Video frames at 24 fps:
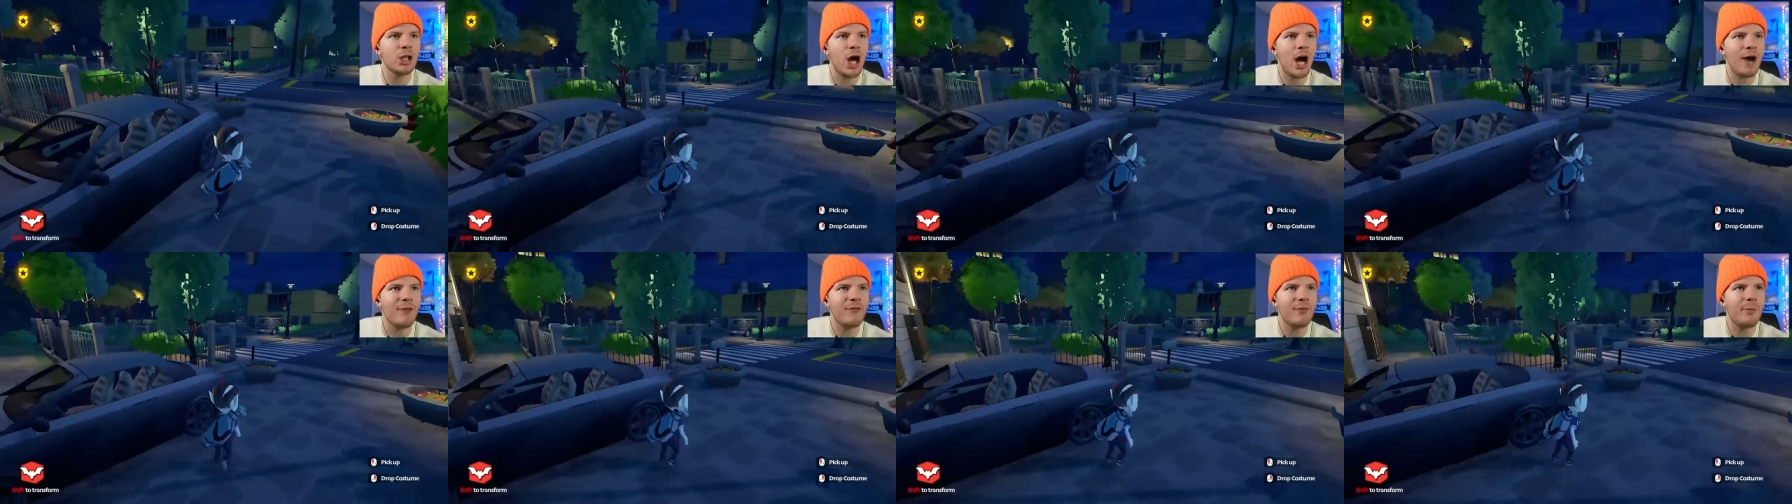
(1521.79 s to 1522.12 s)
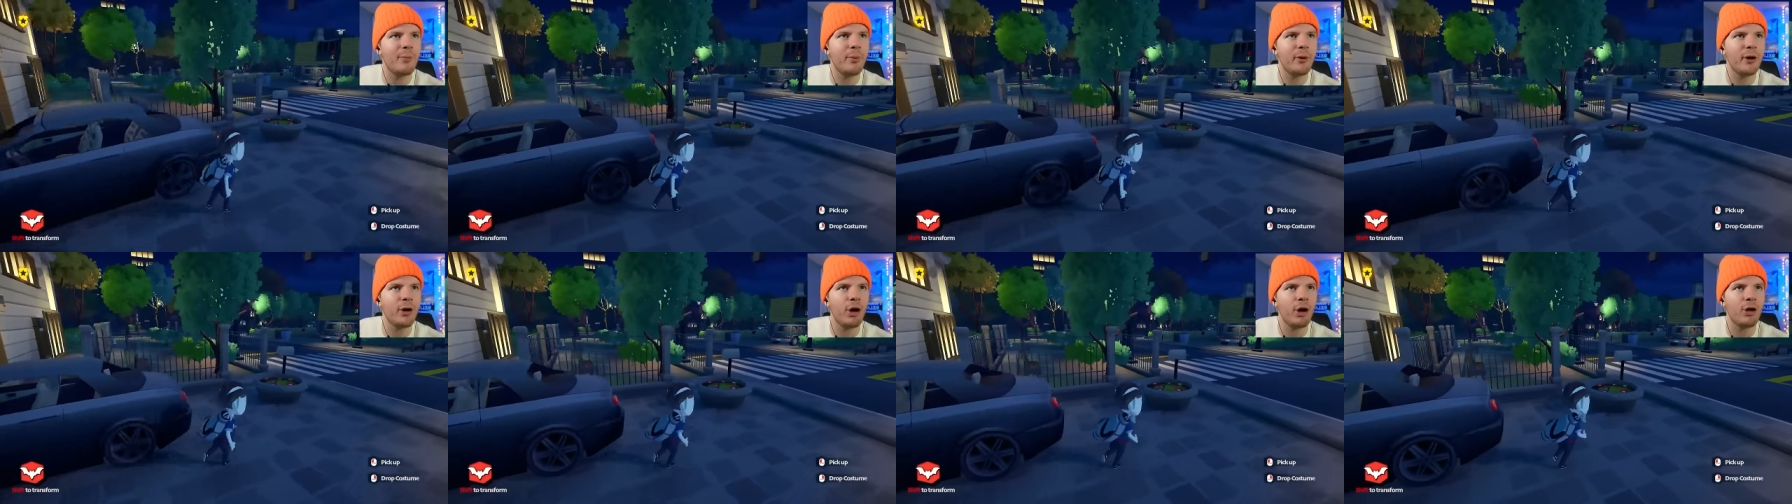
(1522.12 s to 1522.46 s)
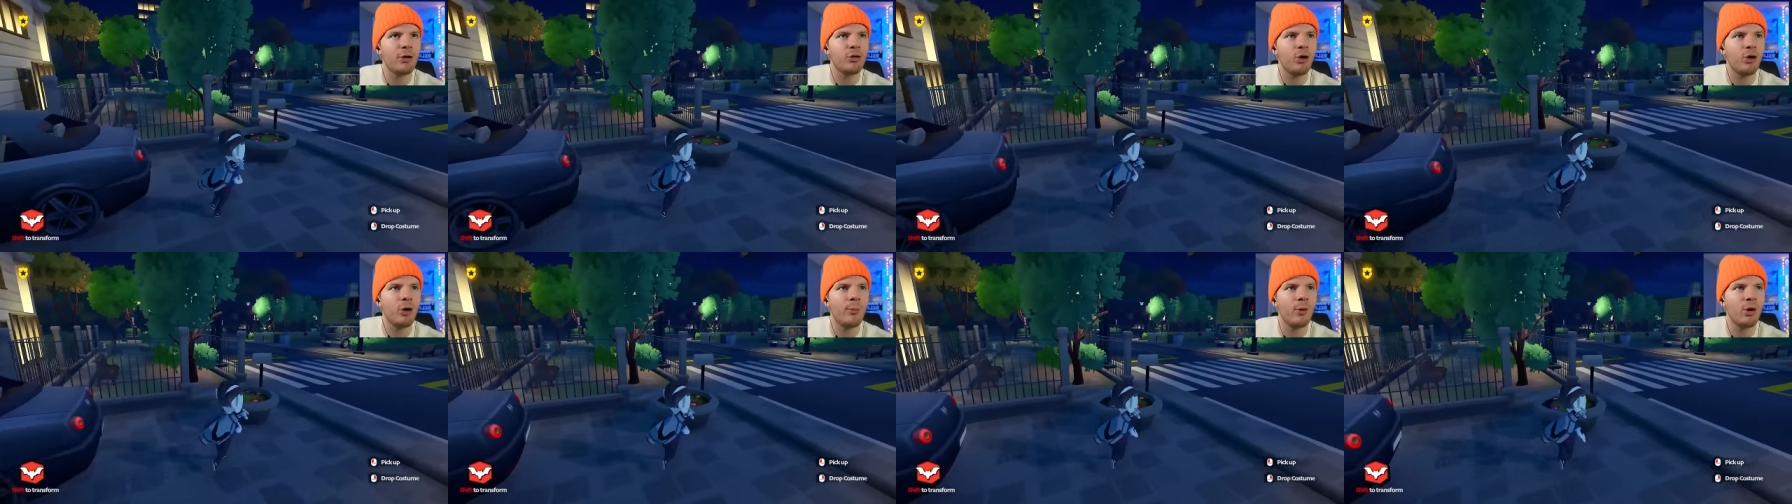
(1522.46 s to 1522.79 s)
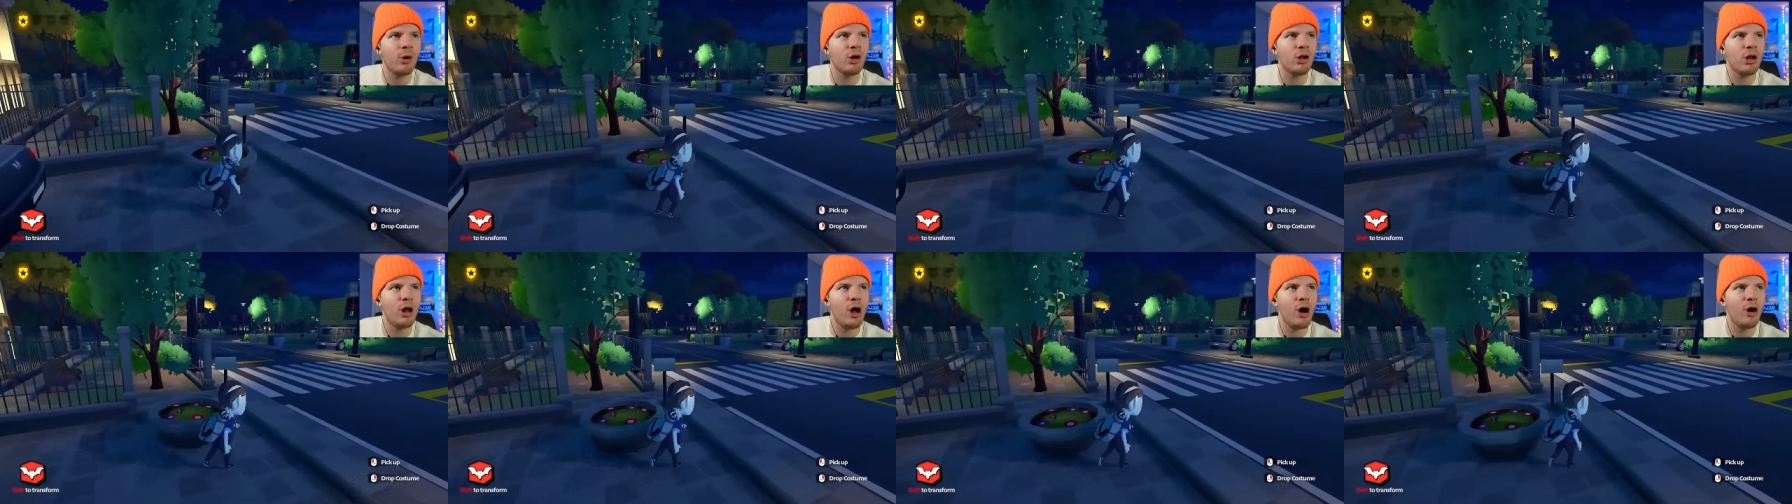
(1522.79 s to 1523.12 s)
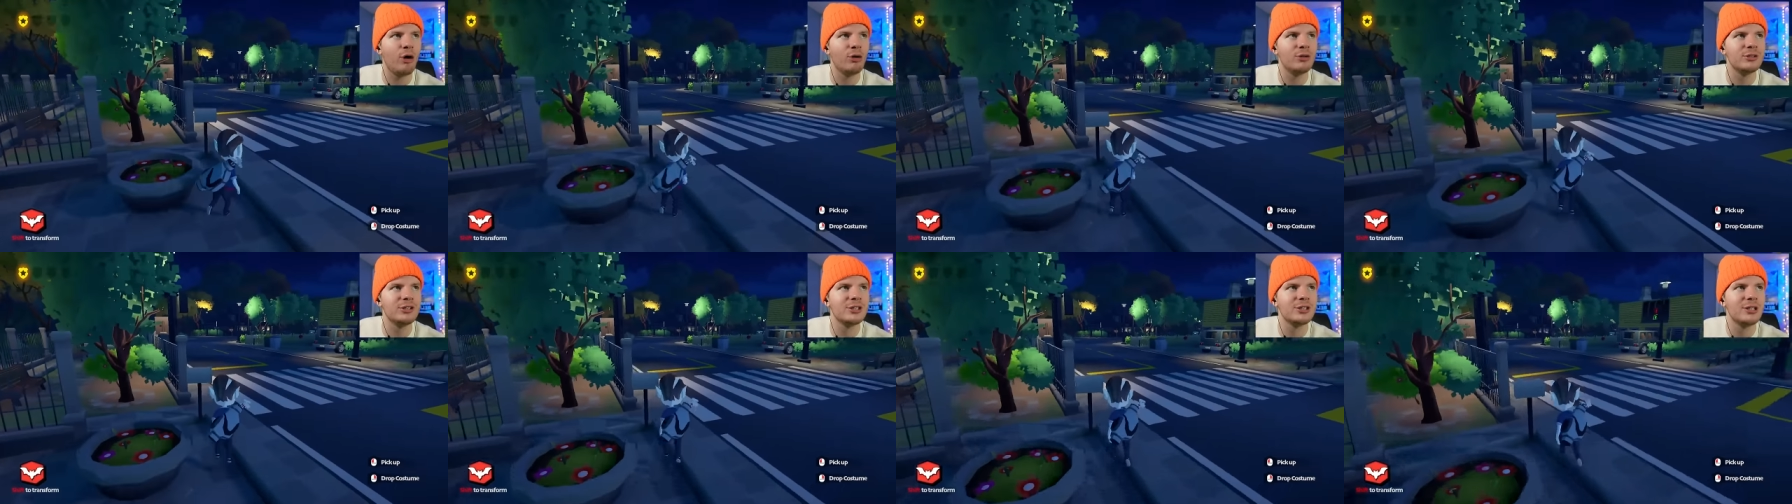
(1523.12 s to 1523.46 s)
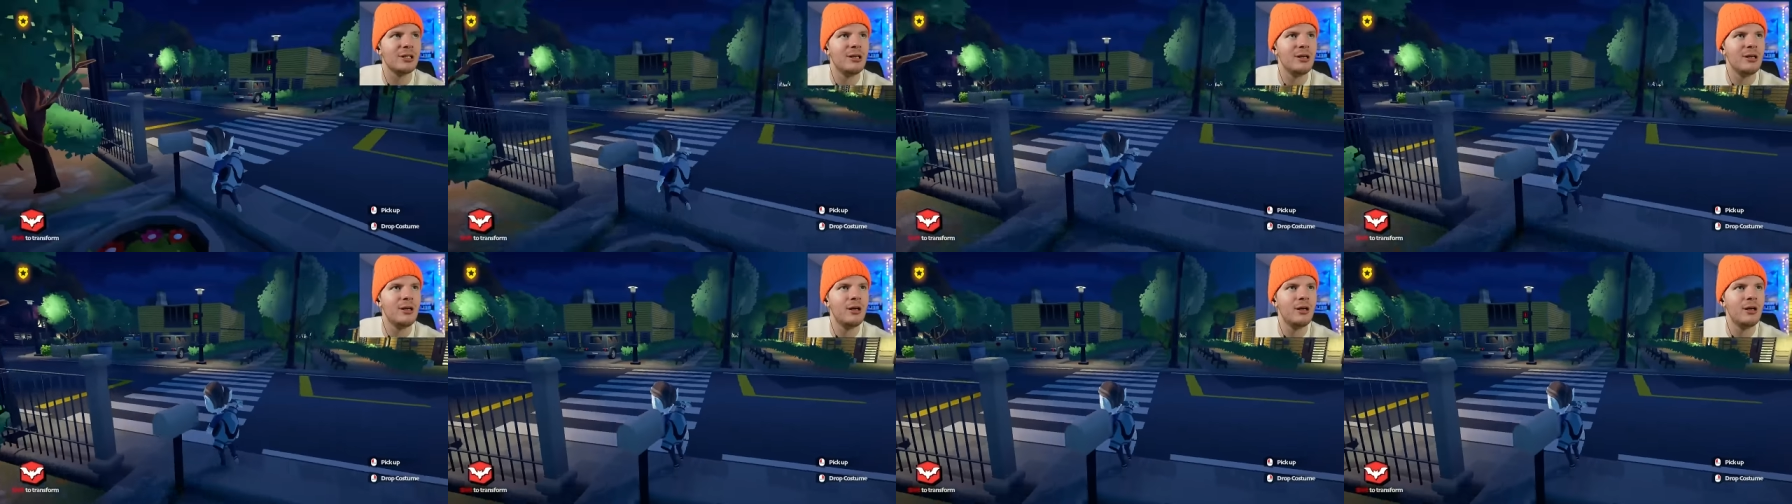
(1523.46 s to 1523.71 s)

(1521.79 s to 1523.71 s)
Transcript: off and put on normal clothes.